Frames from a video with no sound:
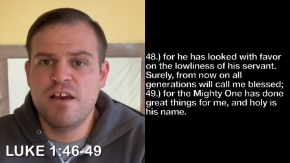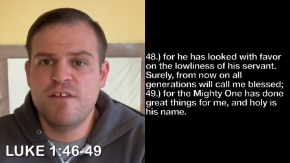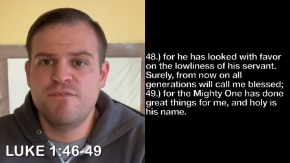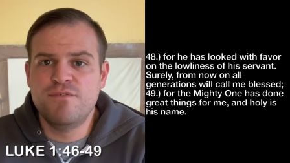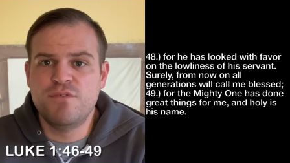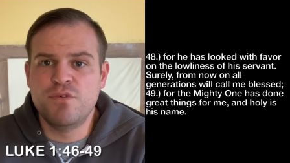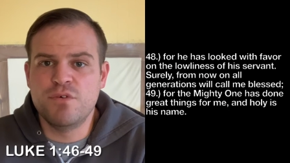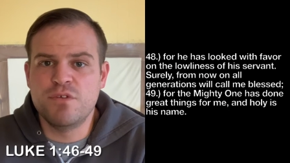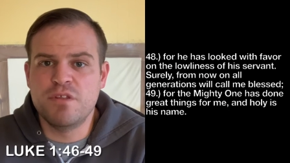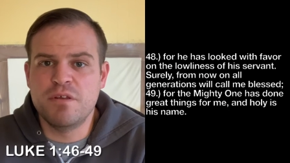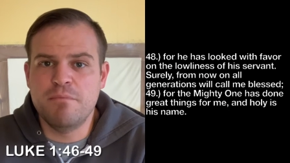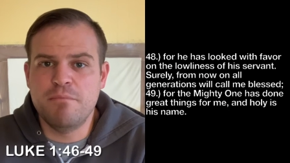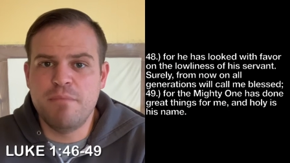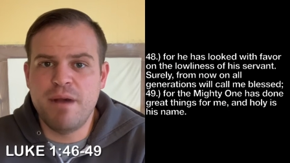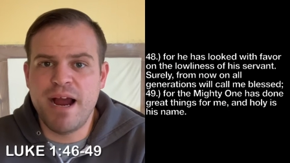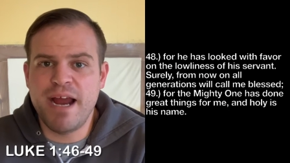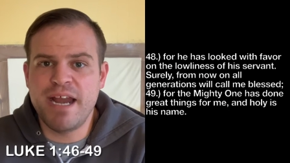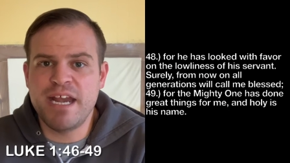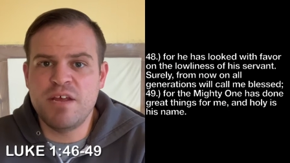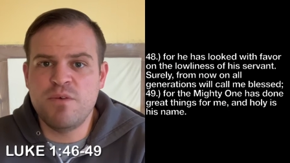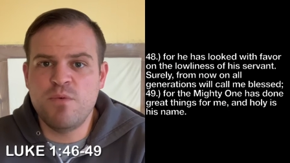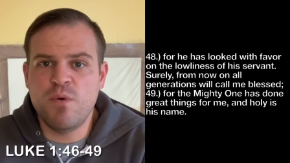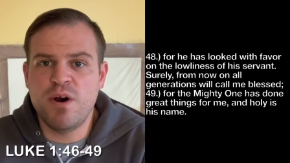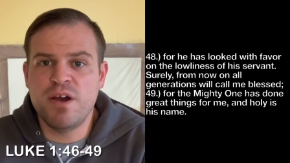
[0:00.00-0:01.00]
for the
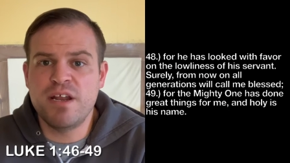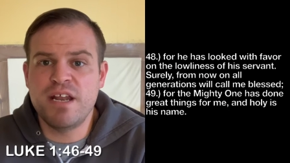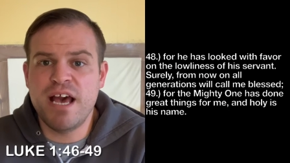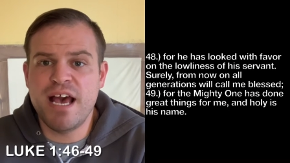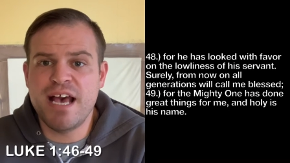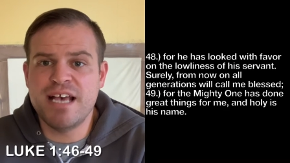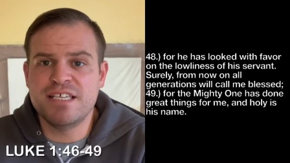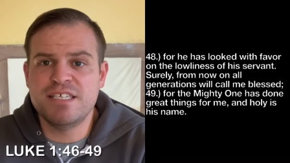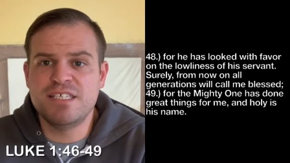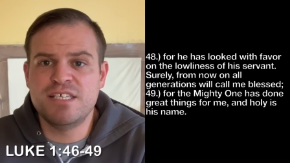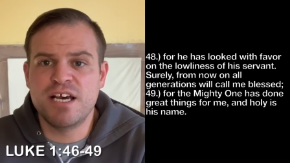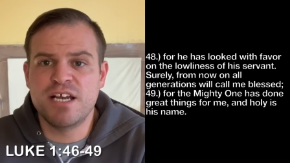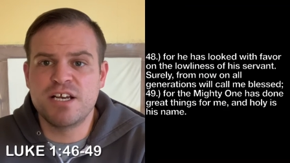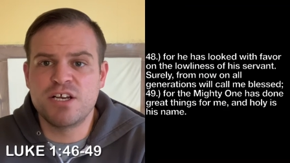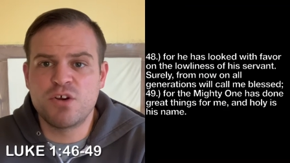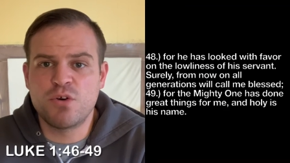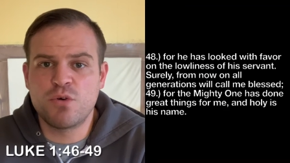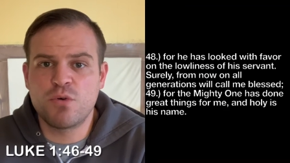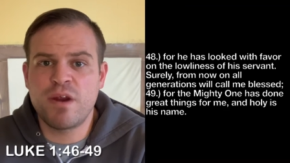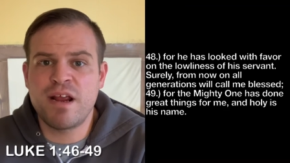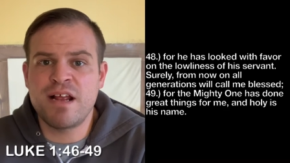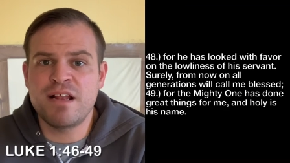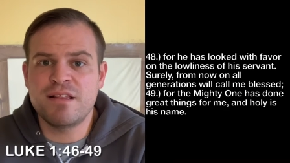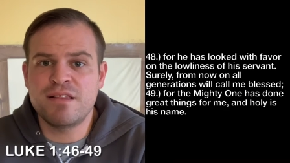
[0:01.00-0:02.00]
mighty one has done
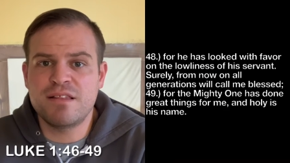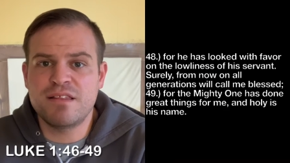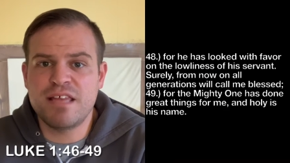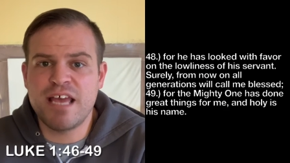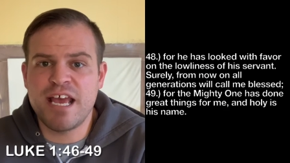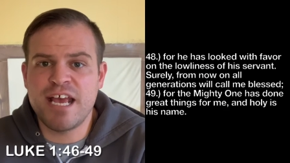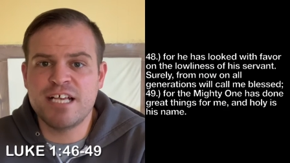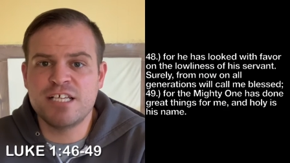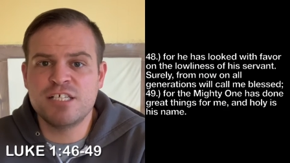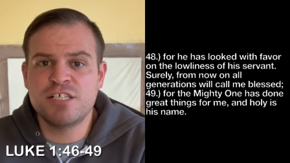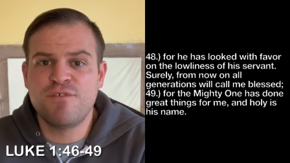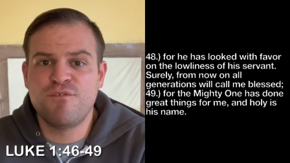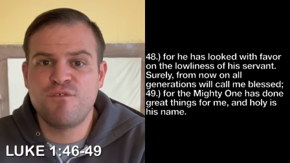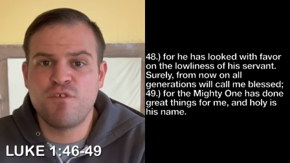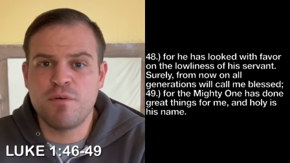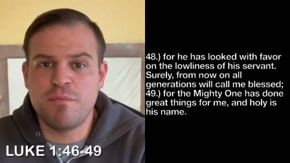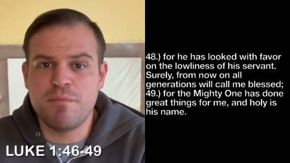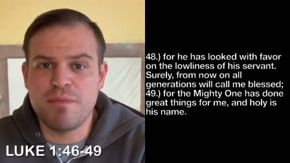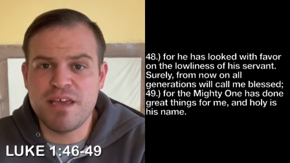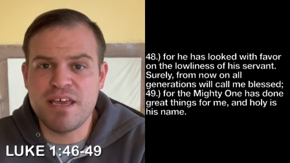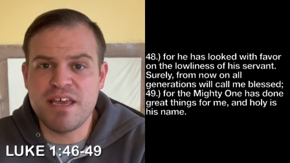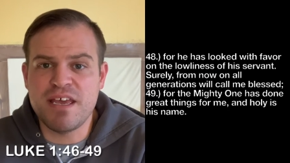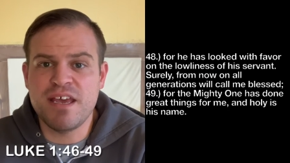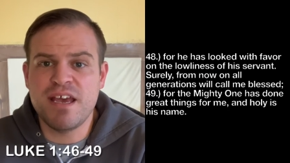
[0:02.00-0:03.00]
great things for
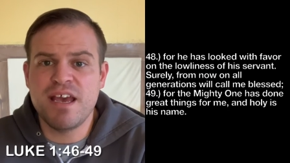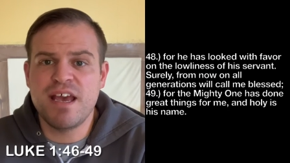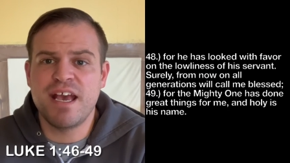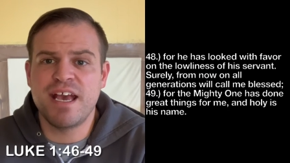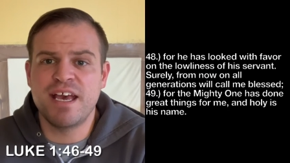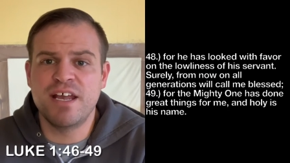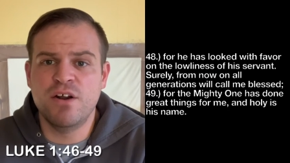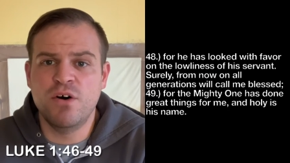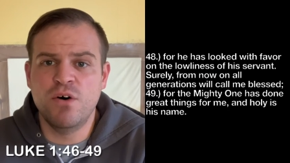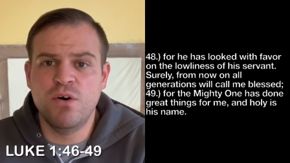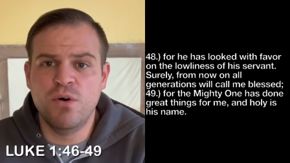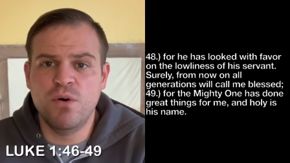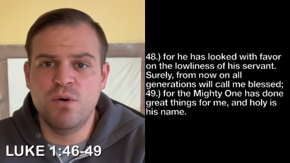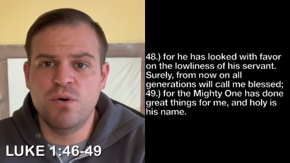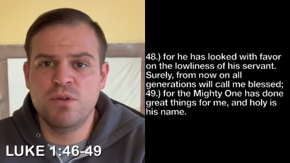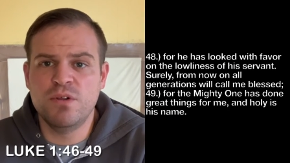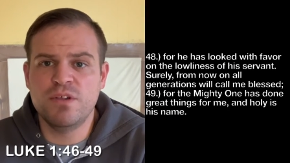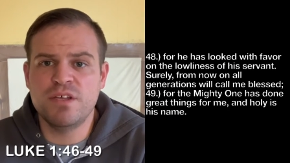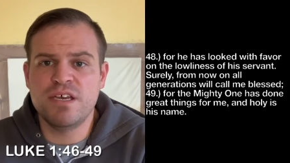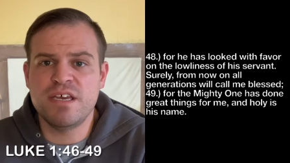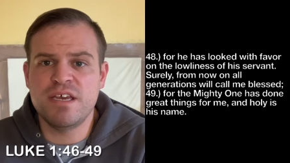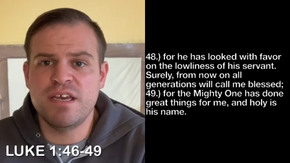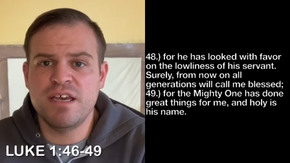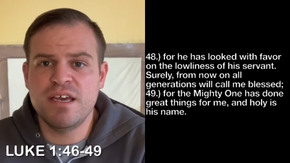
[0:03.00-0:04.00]
me, and
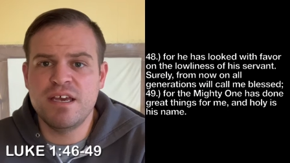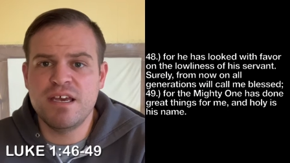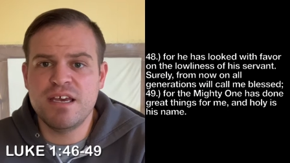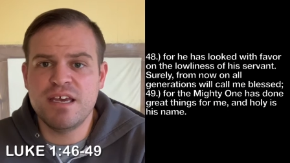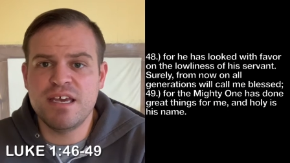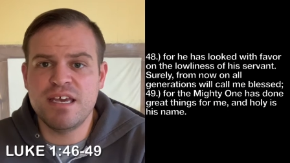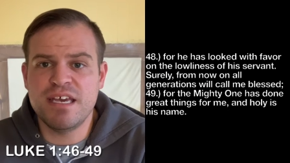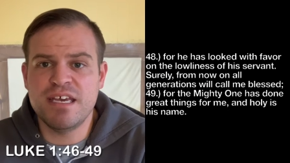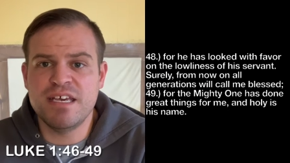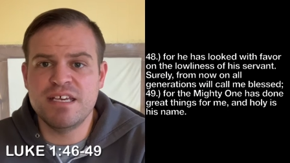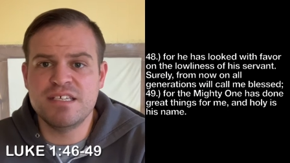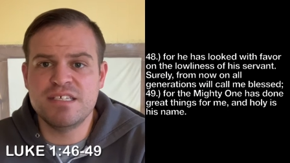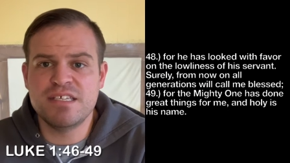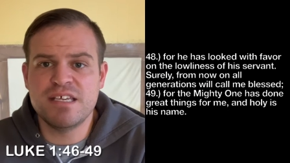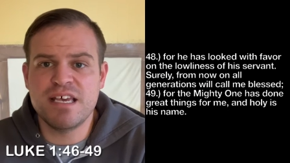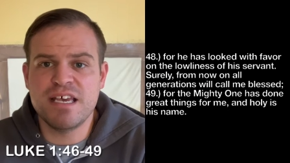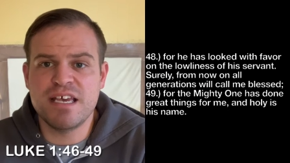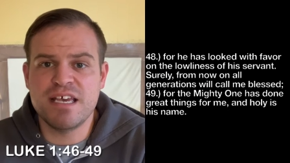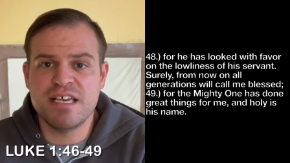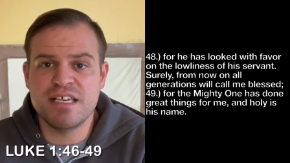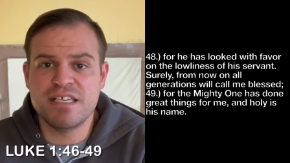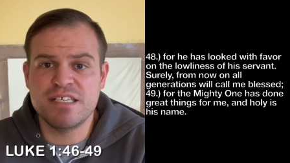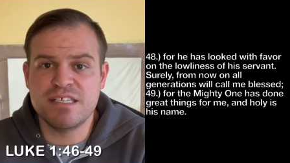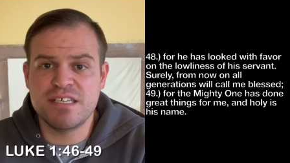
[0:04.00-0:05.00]
holy is
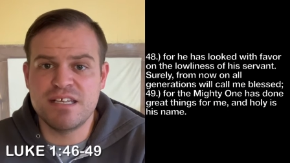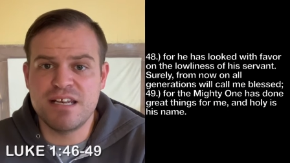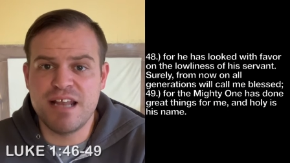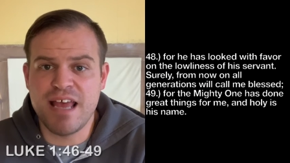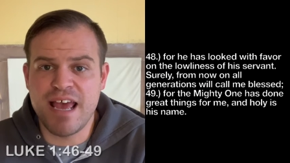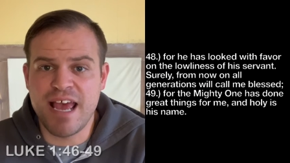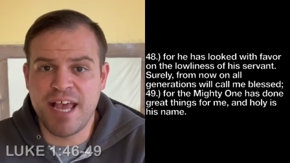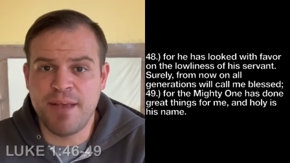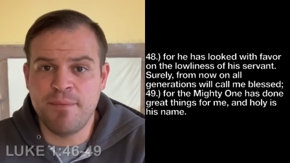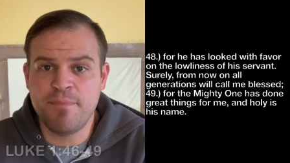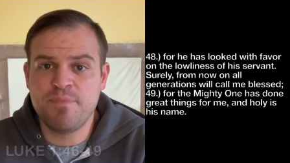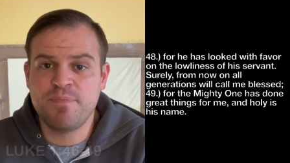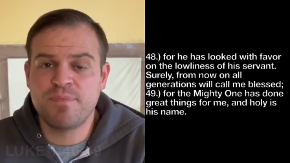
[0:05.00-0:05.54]
his name.